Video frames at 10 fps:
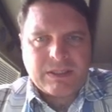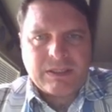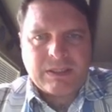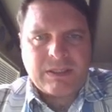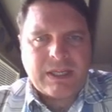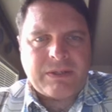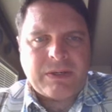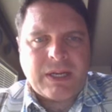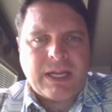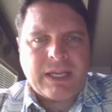
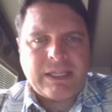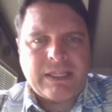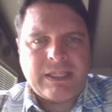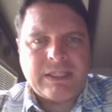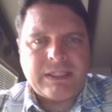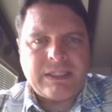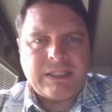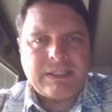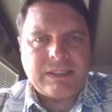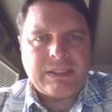Letter I.
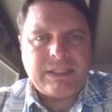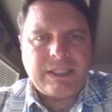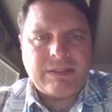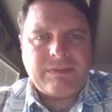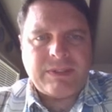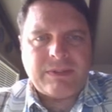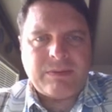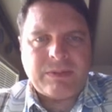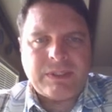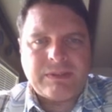Give the
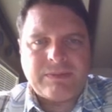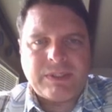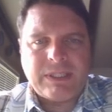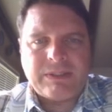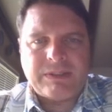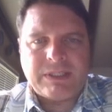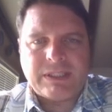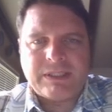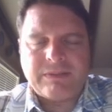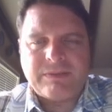coordinates for the
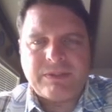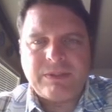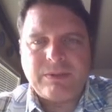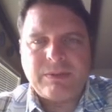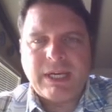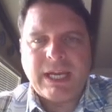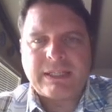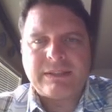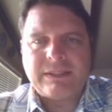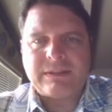intersection of two
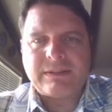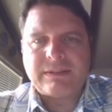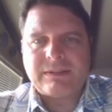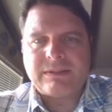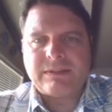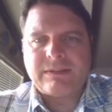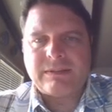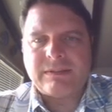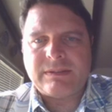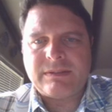axes.
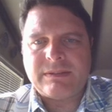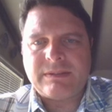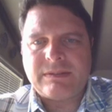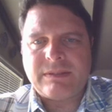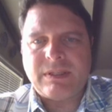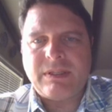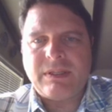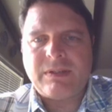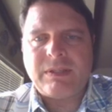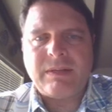
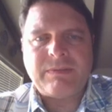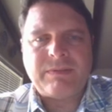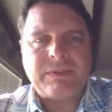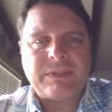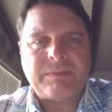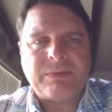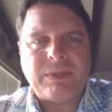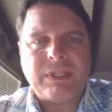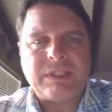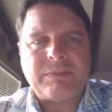Another name for this
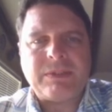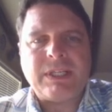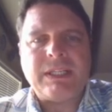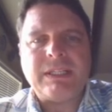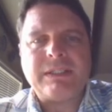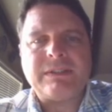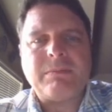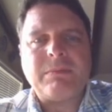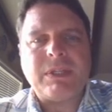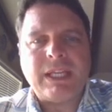point in the plane is
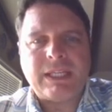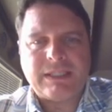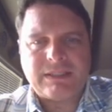the blank.